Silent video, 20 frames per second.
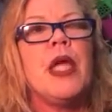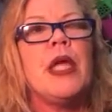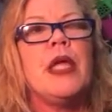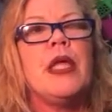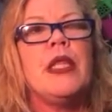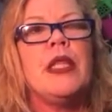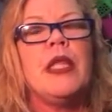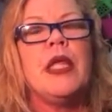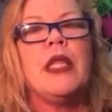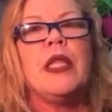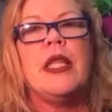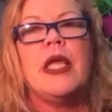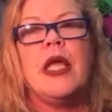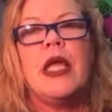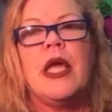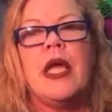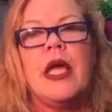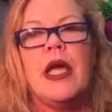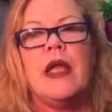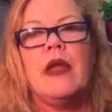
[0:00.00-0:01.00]
And then
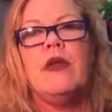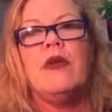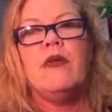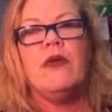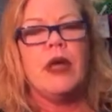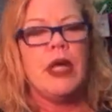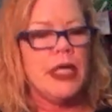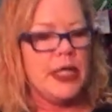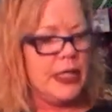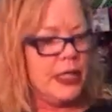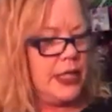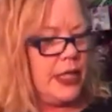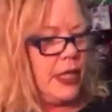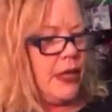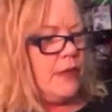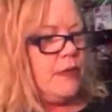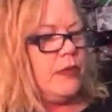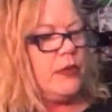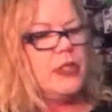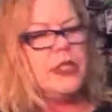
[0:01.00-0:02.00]
they had crates
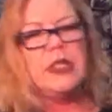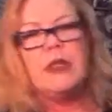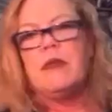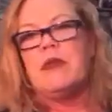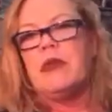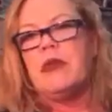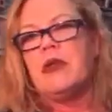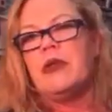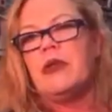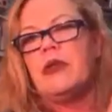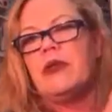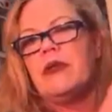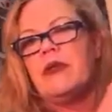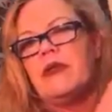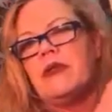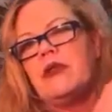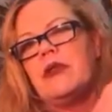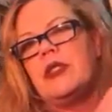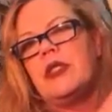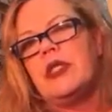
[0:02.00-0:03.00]
that were similar
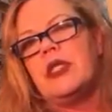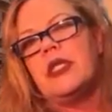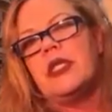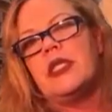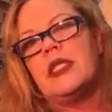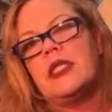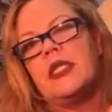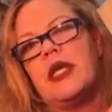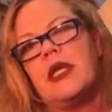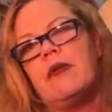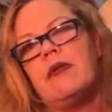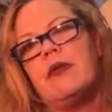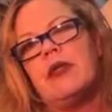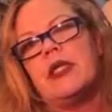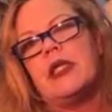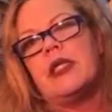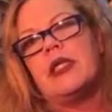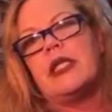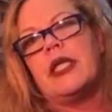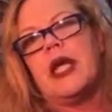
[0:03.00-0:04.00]
to this, like with
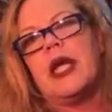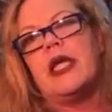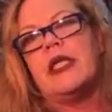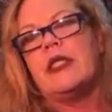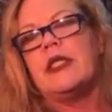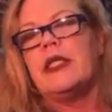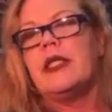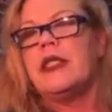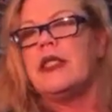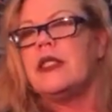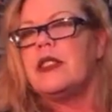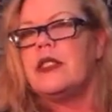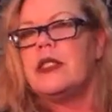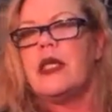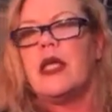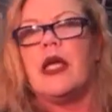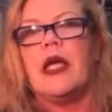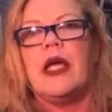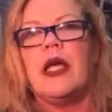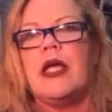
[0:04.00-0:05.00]
the slats on the
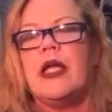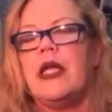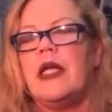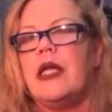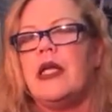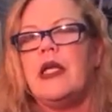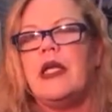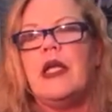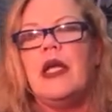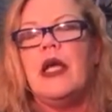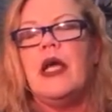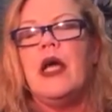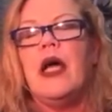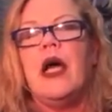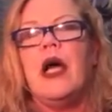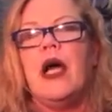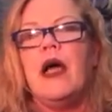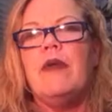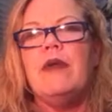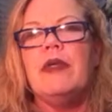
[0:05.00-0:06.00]
side. And
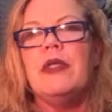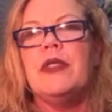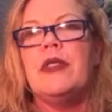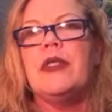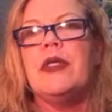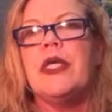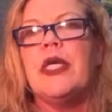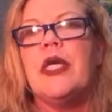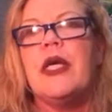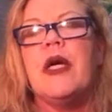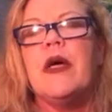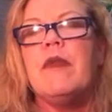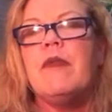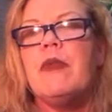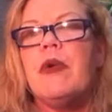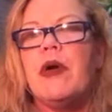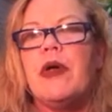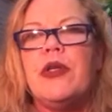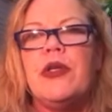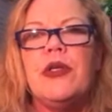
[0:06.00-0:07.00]
I was looking up
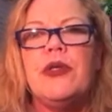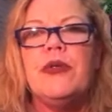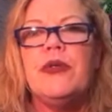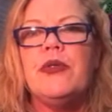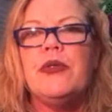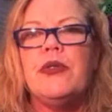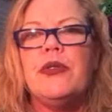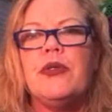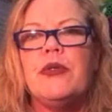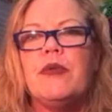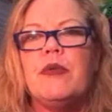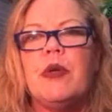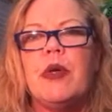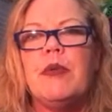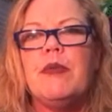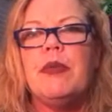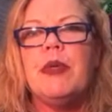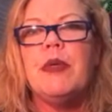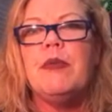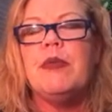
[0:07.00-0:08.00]
on YouTube
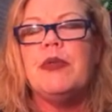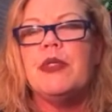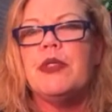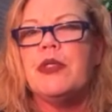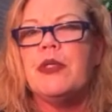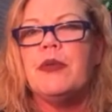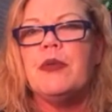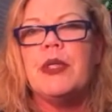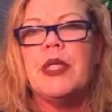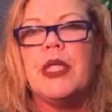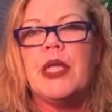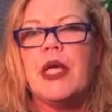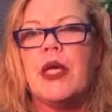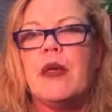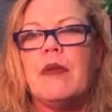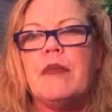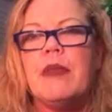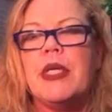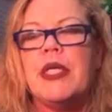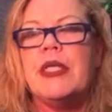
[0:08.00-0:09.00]
what people do with
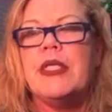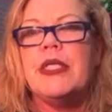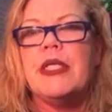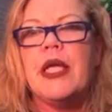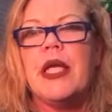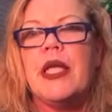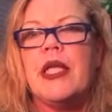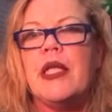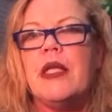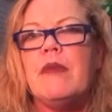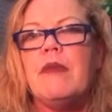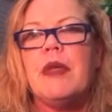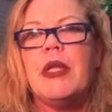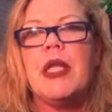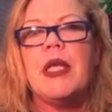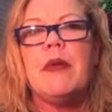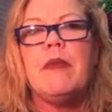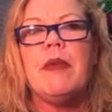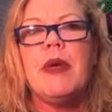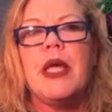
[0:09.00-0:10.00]
them. They stain them
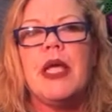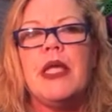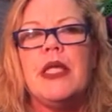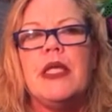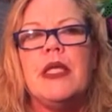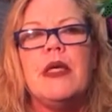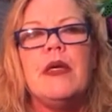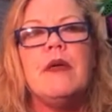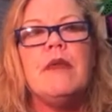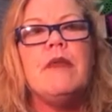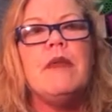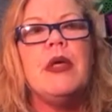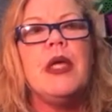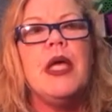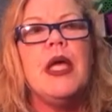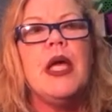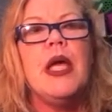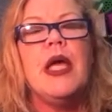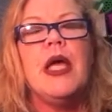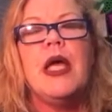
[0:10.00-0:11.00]
and they paint them,
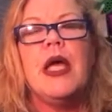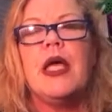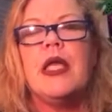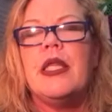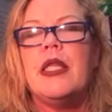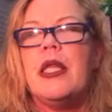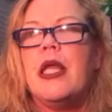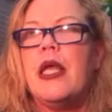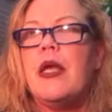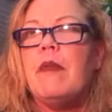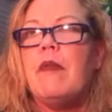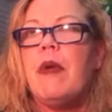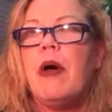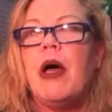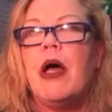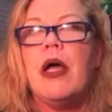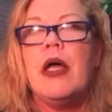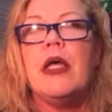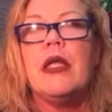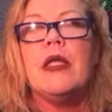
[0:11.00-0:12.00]
and they
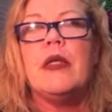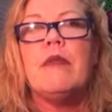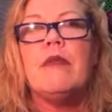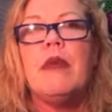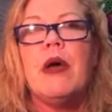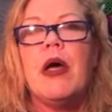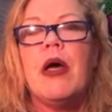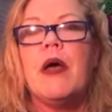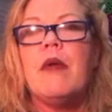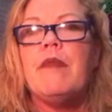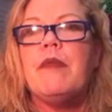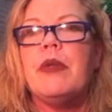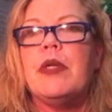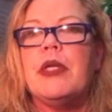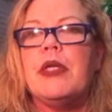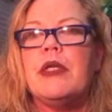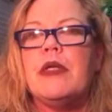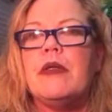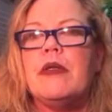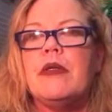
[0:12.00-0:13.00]
pile them up,
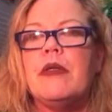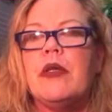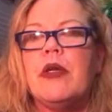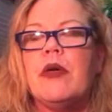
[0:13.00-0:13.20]
and